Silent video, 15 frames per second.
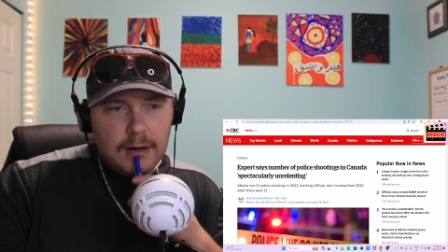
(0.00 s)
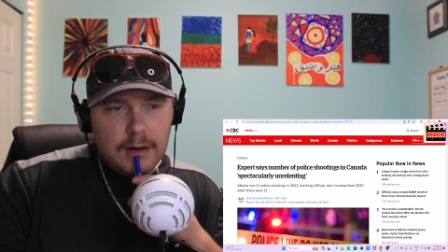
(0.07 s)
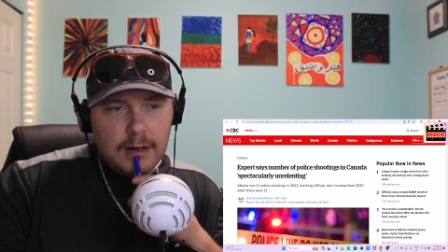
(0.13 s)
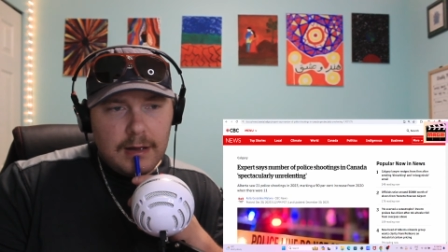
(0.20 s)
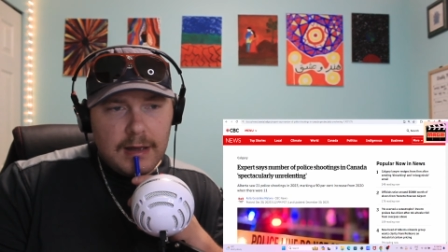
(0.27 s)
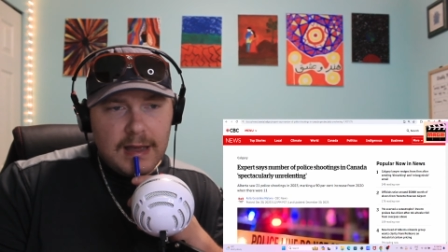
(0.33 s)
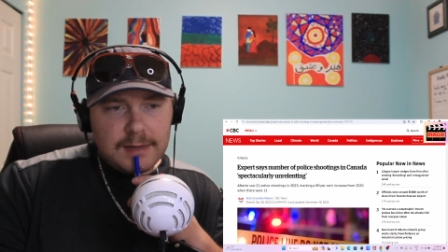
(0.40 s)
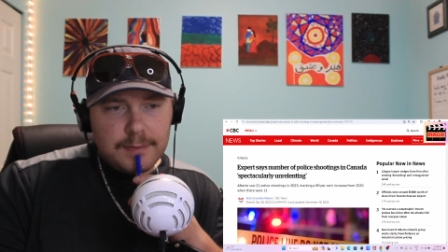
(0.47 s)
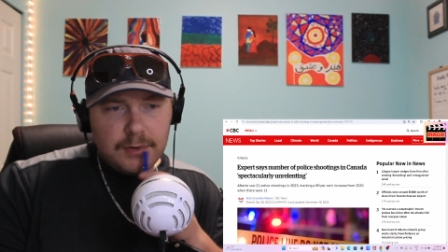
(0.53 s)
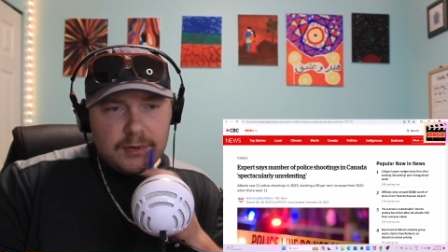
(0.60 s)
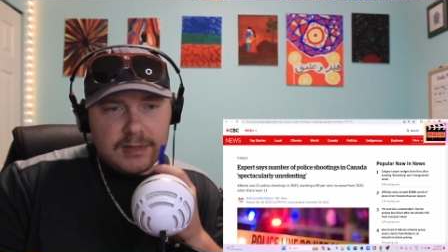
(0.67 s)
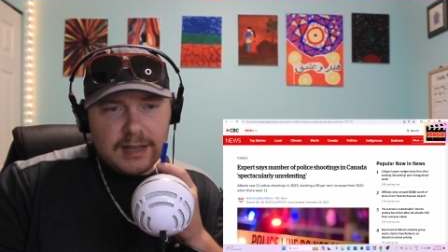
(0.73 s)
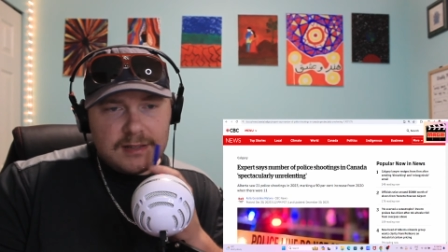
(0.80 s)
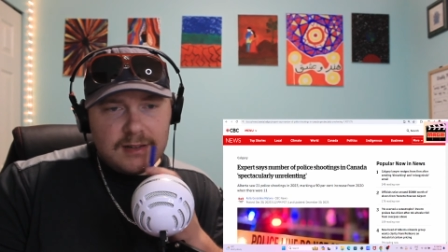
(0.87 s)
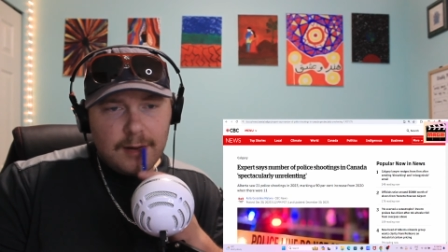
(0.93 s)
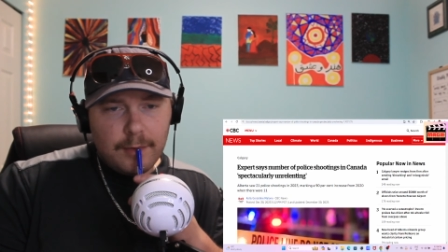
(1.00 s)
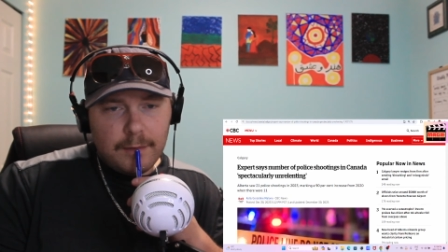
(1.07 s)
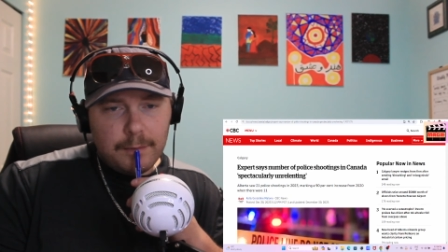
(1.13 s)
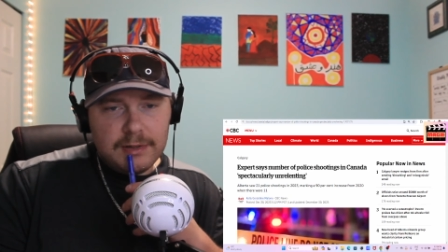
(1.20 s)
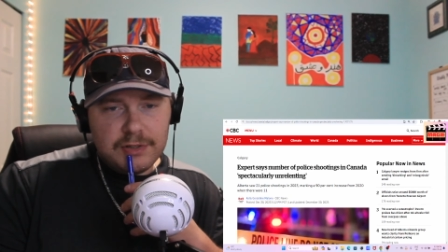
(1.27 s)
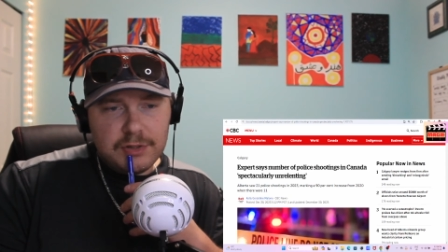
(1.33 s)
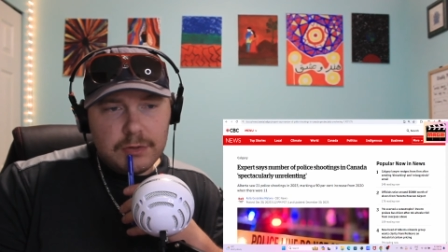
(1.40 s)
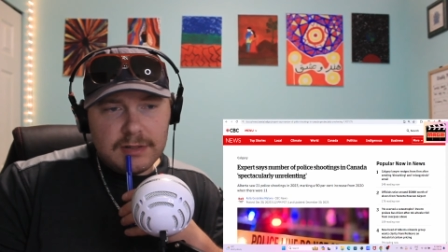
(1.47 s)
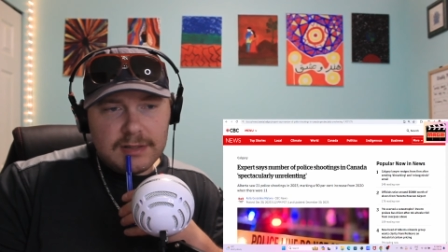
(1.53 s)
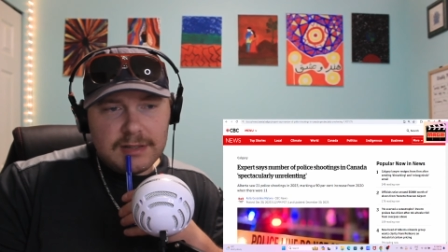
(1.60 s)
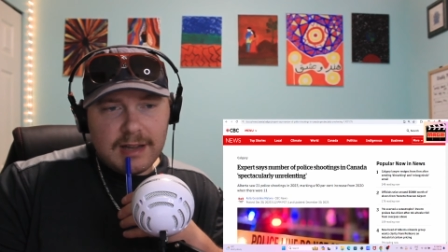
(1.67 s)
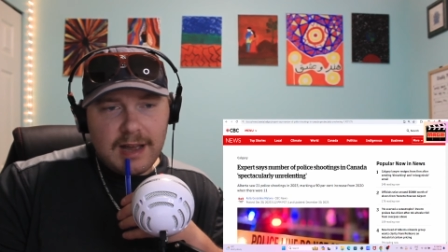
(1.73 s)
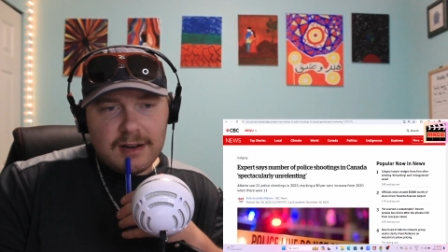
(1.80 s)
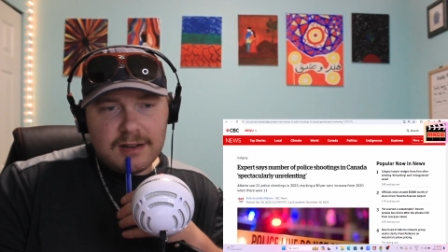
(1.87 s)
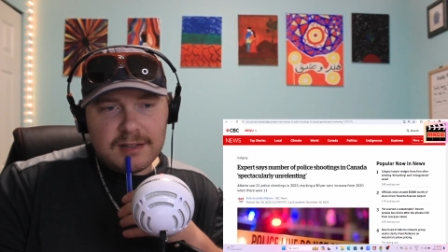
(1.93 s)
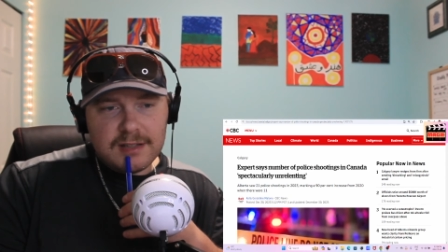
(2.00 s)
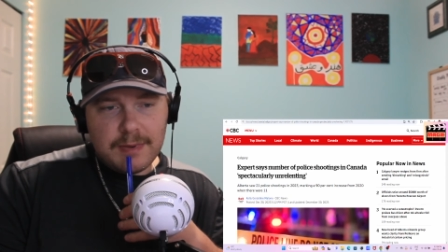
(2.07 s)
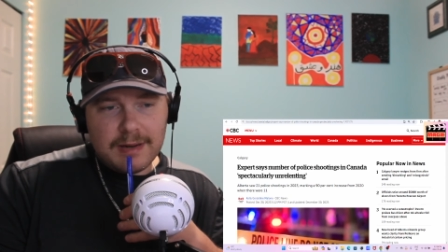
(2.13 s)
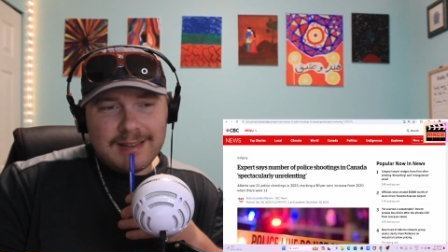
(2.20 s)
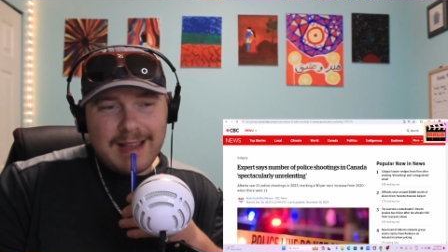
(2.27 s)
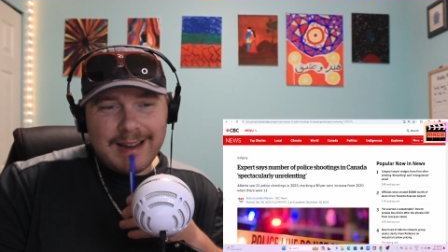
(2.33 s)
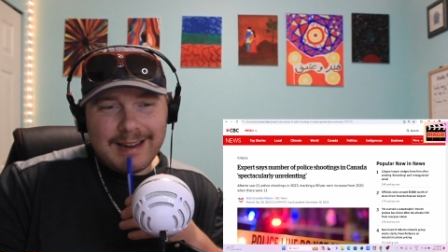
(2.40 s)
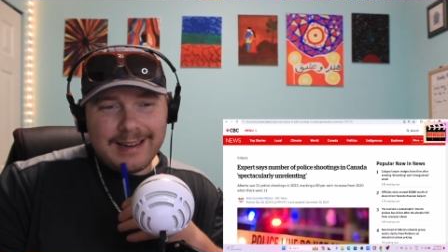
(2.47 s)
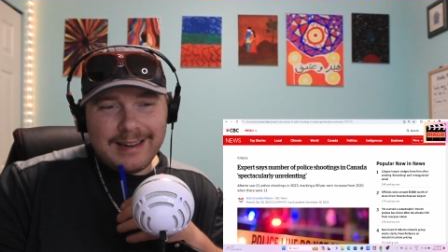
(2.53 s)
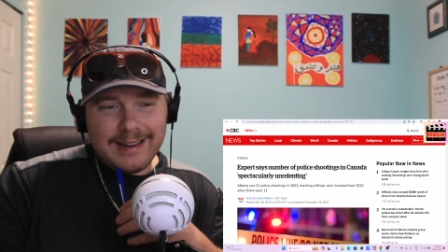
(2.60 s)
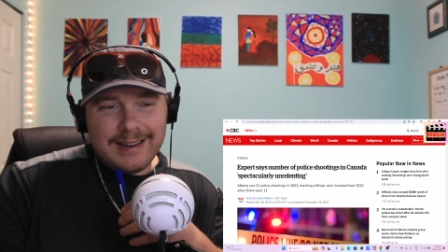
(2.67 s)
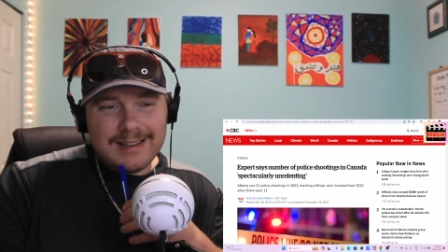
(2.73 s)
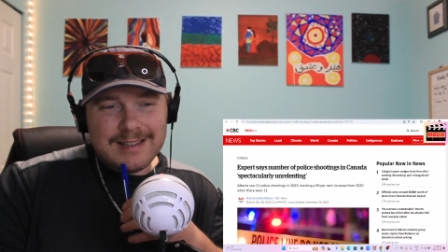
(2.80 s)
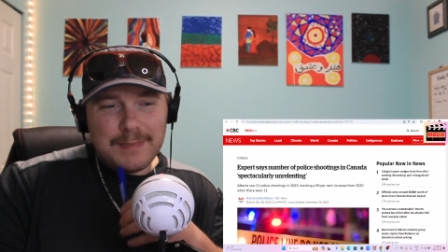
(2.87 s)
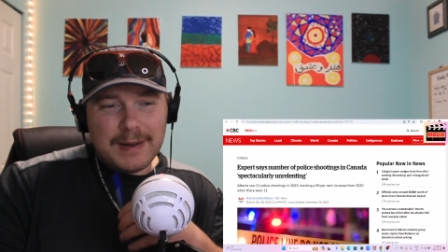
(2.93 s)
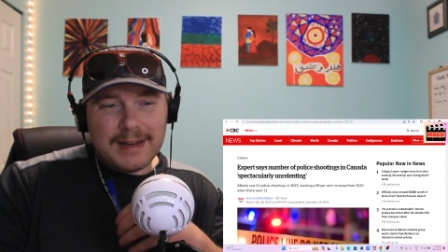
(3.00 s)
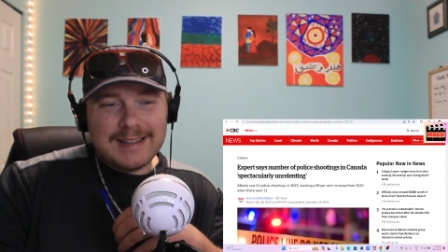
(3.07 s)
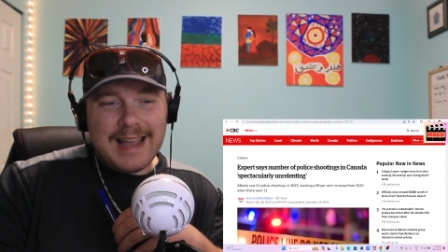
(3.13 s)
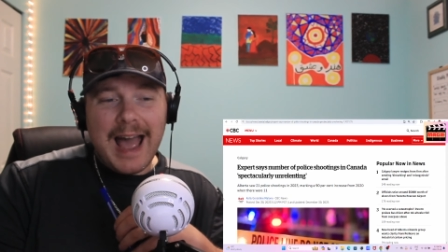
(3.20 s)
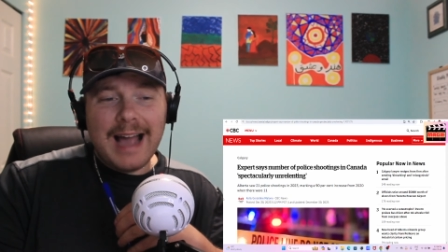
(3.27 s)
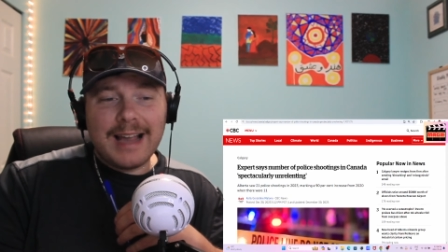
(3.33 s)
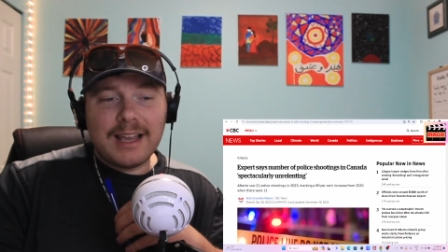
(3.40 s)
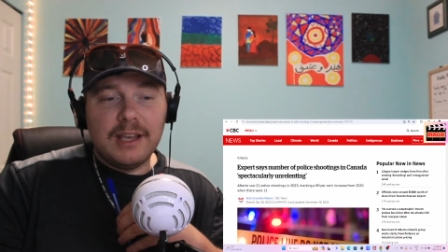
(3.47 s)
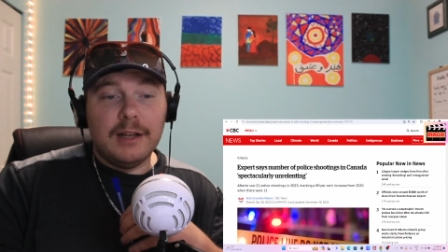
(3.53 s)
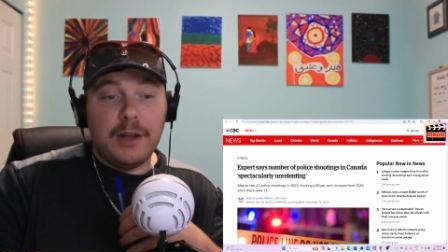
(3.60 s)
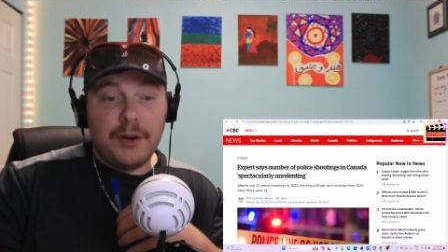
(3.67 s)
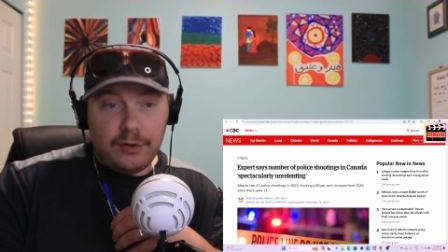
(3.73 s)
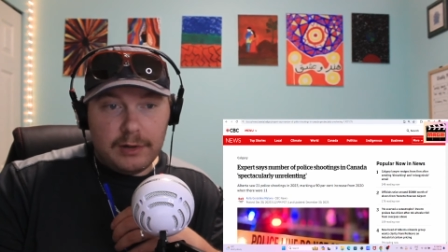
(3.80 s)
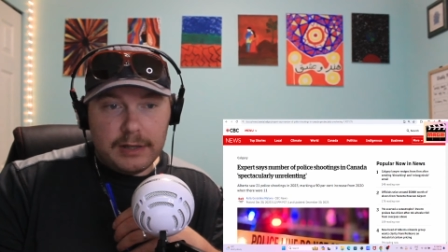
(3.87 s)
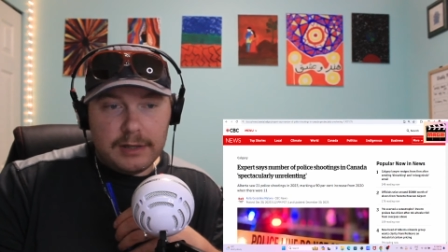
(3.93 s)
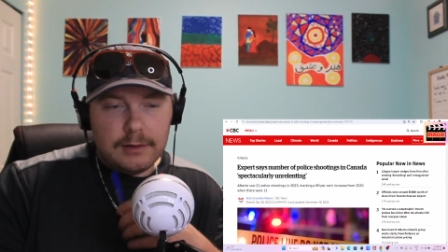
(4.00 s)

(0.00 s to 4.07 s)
Expert says number of police shootings in Canada spectacularly